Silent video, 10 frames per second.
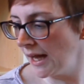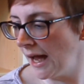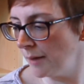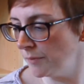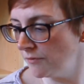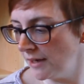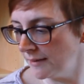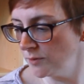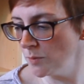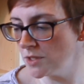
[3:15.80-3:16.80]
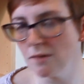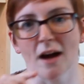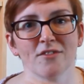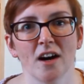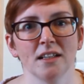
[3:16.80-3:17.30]
Right, number 2,
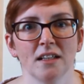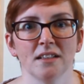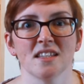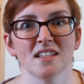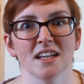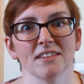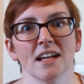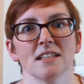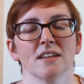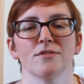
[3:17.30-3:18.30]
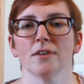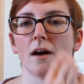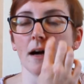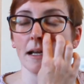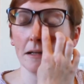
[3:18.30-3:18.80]
I've got a little list here in case I
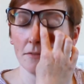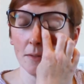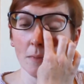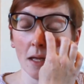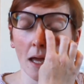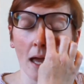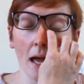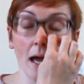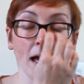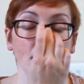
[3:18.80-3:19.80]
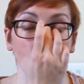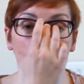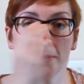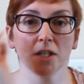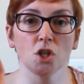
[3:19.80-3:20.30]
forgot any of them.
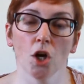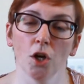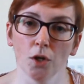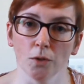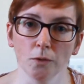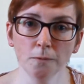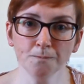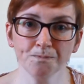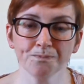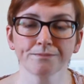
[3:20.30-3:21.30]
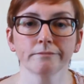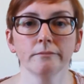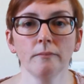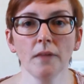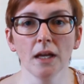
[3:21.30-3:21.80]
Number 2
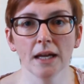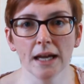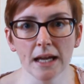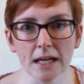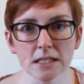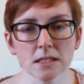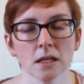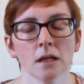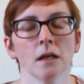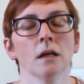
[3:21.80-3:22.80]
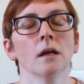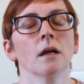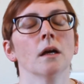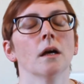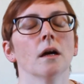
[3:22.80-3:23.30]
is
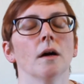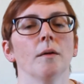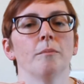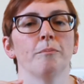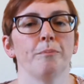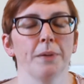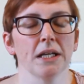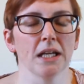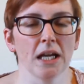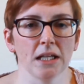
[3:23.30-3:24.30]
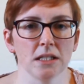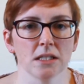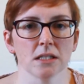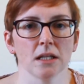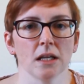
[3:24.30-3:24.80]
big
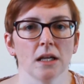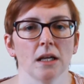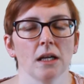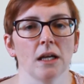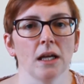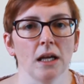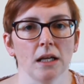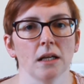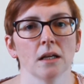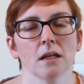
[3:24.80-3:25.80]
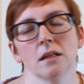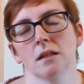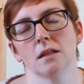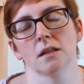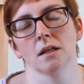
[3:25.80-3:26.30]
kids in
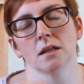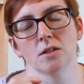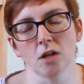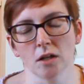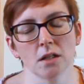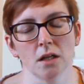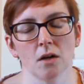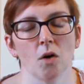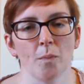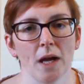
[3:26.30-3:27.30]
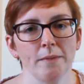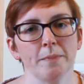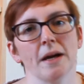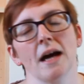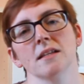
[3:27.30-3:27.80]
the toddler or baby
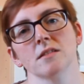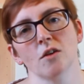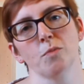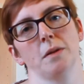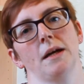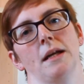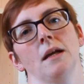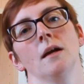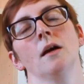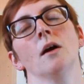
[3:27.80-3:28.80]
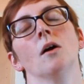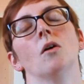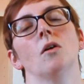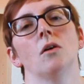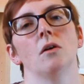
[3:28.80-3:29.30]
bit at soft play
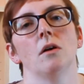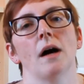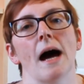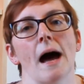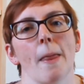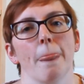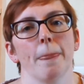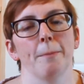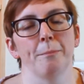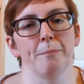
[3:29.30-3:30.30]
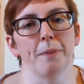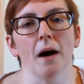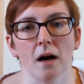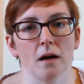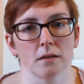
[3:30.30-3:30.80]
or at the
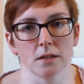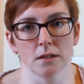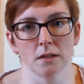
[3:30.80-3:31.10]
park,